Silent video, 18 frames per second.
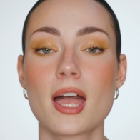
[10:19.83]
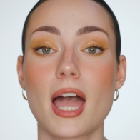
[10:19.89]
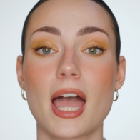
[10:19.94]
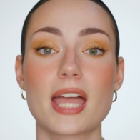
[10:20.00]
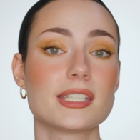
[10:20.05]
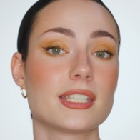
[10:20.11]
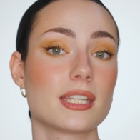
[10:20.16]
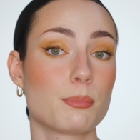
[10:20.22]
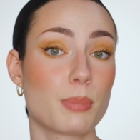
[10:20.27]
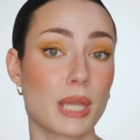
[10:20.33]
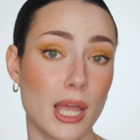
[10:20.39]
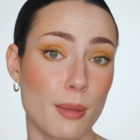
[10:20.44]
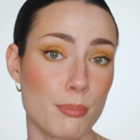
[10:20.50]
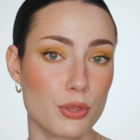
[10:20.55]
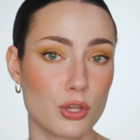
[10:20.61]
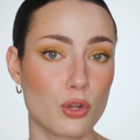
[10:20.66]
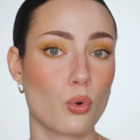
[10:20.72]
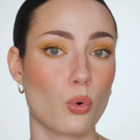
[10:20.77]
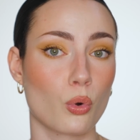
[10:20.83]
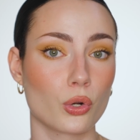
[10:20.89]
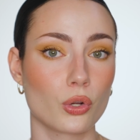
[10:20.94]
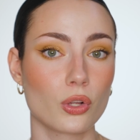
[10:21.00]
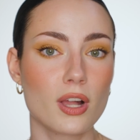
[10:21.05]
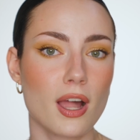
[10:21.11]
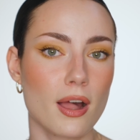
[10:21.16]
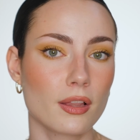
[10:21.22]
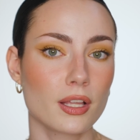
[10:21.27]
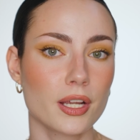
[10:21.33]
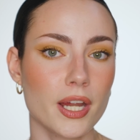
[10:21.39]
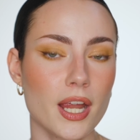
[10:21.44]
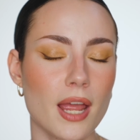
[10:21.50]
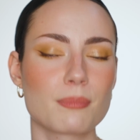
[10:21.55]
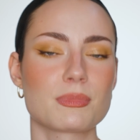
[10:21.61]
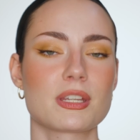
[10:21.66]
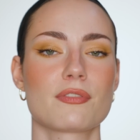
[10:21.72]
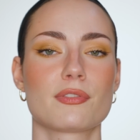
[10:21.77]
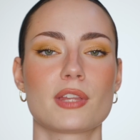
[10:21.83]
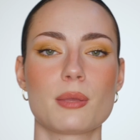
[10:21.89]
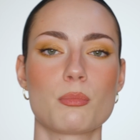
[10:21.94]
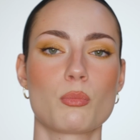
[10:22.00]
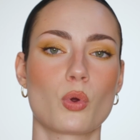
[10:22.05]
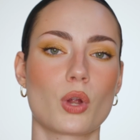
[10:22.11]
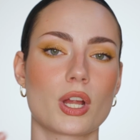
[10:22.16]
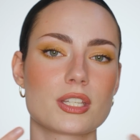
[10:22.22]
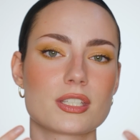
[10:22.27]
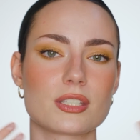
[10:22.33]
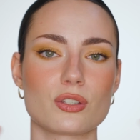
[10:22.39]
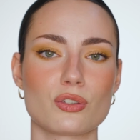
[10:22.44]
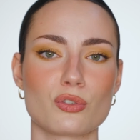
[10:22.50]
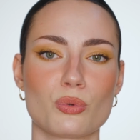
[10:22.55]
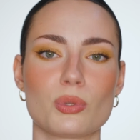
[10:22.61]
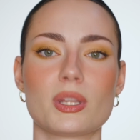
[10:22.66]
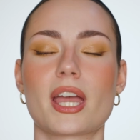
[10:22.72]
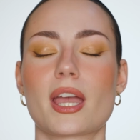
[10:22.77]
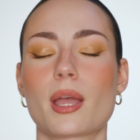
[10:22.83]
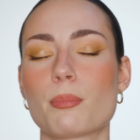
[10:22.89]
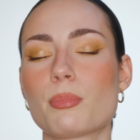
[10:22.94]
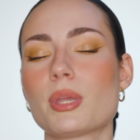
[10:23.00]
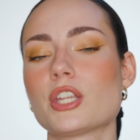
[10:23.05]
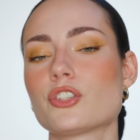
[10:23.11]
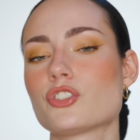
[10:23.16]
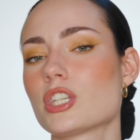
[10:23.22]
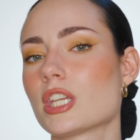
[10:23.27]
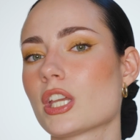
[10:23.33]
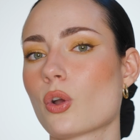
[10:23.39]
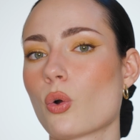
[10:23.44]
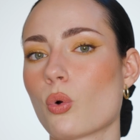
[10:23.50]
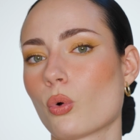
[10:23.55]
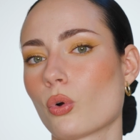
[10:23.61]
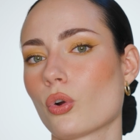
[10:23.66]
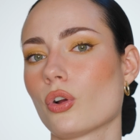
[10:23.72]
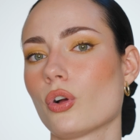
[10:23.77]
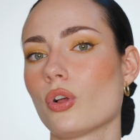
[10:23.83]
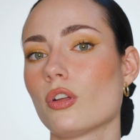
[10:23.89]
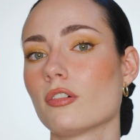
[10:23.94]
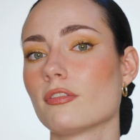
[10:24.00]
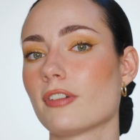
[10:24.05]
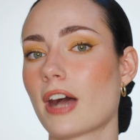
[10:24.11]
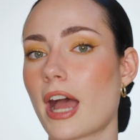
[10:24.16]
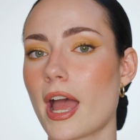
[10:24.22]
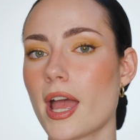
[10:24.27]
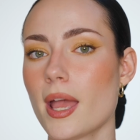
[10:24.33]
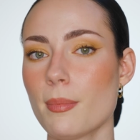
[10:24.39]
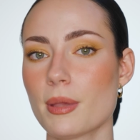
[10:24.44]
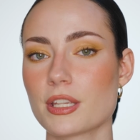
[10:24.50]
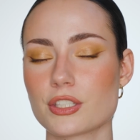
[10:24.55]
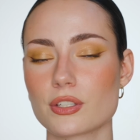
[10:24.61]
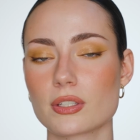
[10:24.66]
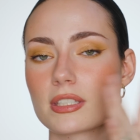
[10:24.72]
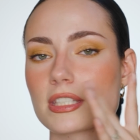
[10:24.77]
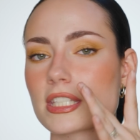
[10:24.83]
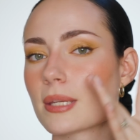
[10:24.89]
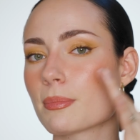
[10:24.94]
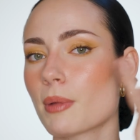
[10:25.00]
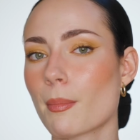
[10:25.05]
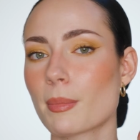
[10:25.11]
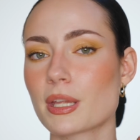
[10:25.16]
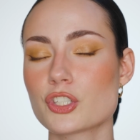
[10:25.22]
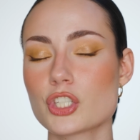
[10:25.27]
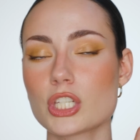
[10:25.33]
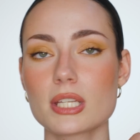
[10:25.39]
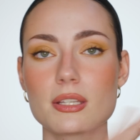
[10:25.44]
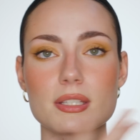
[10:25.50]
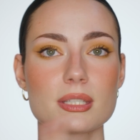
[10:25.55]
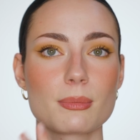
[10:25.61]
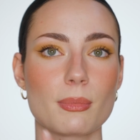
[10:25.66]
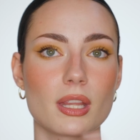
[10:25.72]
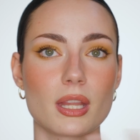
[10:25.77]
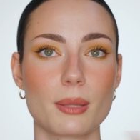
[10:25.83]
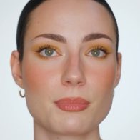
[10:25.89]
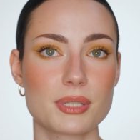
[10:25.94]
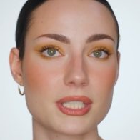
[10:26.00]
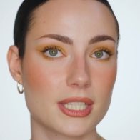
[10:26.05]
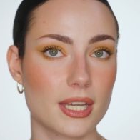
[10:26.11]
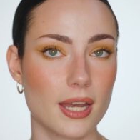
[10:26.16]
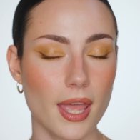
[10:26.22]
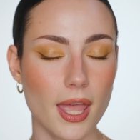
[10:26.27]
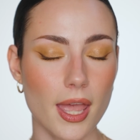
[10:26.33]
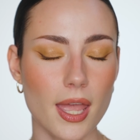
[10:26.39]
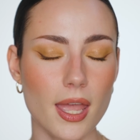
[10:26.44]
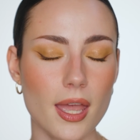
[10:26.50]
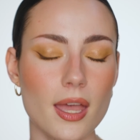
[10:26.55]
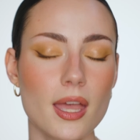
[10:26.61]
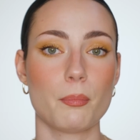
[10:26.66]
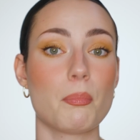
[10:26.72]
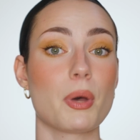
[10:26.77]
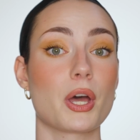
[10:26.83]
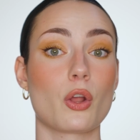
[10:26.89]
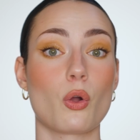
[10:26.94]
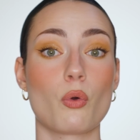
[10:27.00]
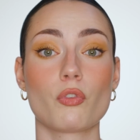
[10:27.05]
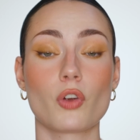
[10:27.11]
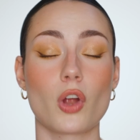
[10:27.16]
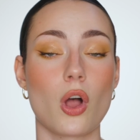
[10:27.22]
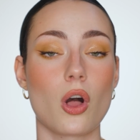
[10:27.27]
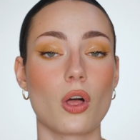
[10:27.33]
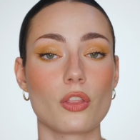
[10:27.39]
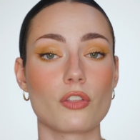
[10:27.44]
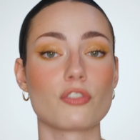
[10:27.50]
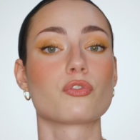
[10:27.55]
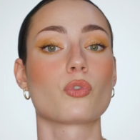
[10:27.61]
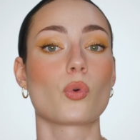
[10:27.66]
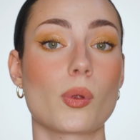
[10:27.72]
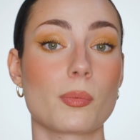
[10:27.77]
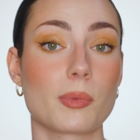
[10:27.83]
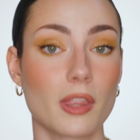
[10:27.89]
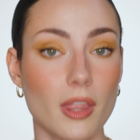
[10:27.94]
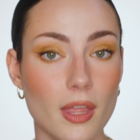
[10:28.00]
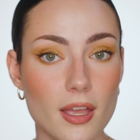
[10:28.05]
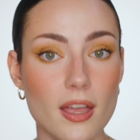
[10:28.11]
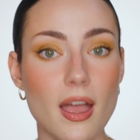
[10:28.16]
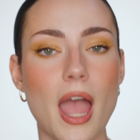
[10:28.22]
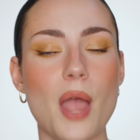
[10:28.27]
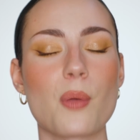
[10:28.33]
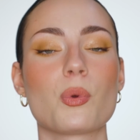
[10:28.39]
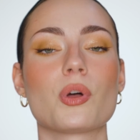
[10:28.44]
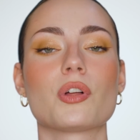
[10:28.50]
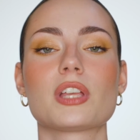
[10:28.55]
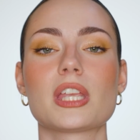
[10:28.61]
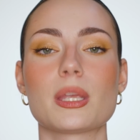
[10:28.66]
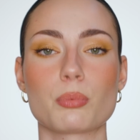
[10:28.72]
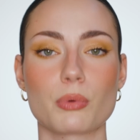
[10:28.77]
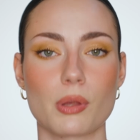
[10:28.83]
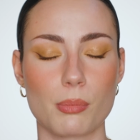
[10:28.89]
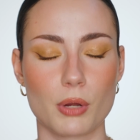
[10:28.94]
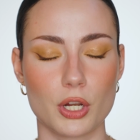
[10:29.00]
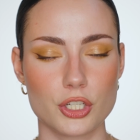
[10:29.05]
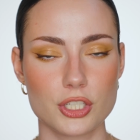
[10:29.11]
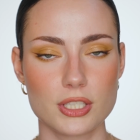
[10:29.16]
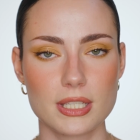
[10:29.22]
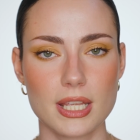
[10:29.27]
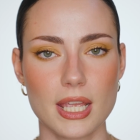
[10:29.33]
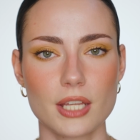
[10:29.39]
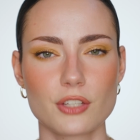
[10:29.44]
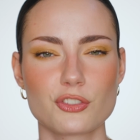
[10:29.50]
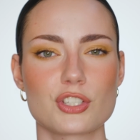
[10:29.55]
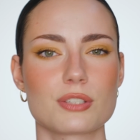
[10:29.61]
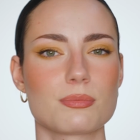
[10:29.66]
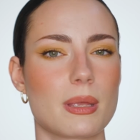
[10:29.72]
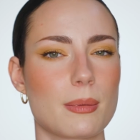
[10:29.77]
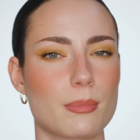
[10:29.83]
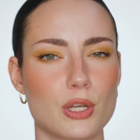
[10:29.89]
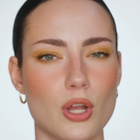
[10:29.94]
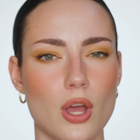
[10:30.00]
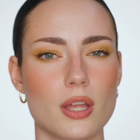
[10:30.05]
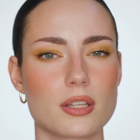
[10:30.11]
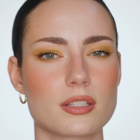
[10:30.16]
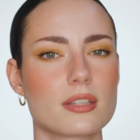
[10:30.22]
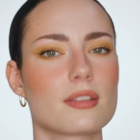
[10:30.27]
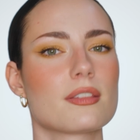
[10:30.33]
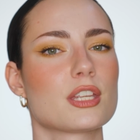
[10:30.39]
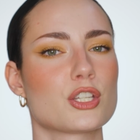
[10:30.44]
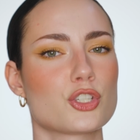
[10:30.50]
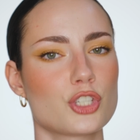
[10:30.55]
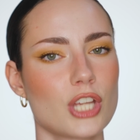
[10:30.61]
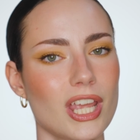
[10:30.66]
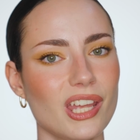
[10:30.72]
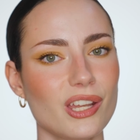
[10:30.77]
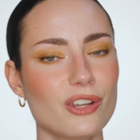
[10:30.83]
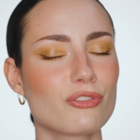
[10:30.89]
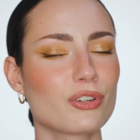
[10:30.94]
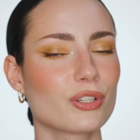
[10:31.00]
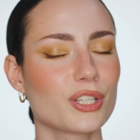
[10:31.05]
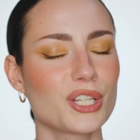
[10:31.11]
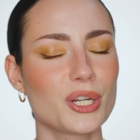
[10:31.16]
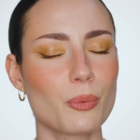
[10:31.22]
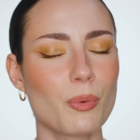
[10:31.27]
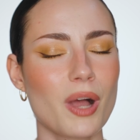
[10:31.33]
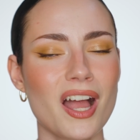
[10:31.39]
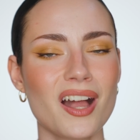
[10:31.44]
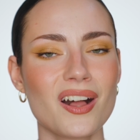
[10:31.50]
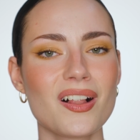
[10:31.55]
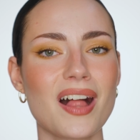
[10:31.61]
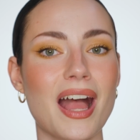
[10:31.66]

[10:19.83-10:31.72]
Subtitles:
I did pick up the coral color. I'm definitely more into like a peachy coral vibe, as you can see by my cheeks and my lips today. But overall, the formula I will keep repurchasing, just maybe not this shade for a little while.